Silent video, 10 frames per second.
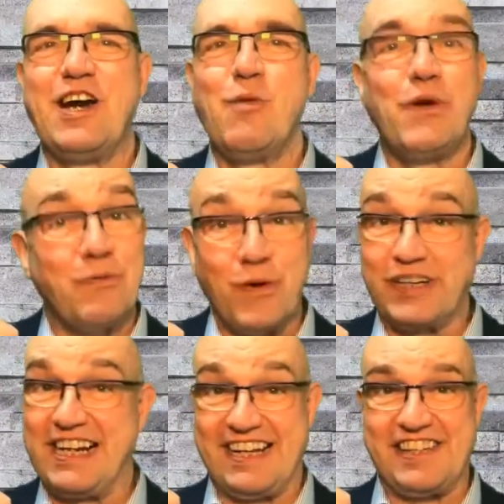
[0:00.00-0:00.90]
with
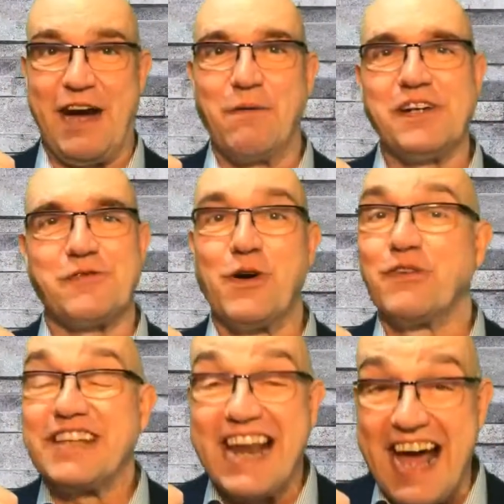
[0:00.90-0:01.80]
working less hours for
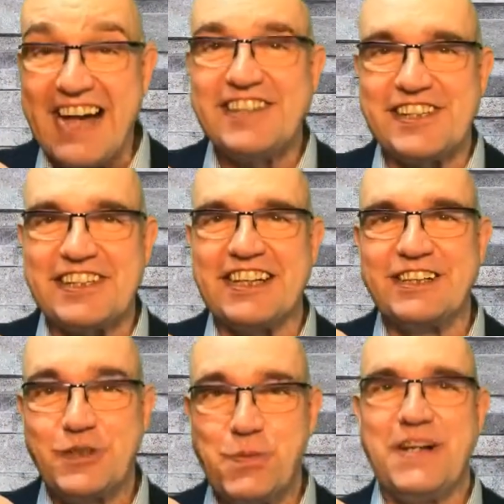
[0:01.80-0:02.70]
over the last
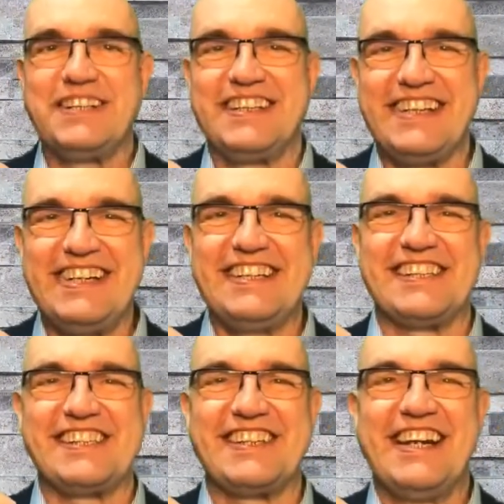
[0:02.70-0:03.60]
20
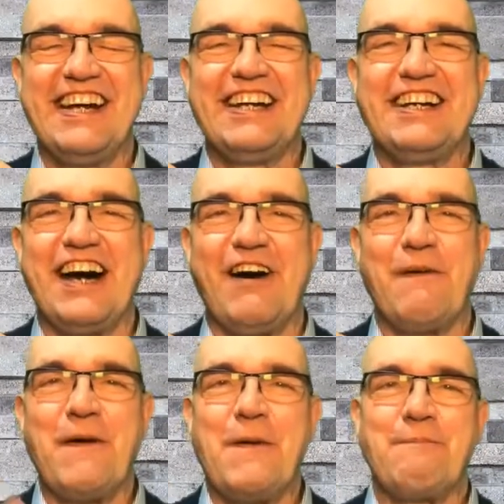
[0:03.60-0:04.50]
years.
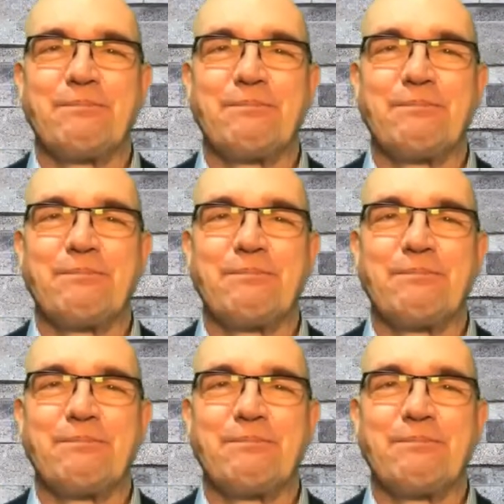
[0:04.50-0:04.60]
Now,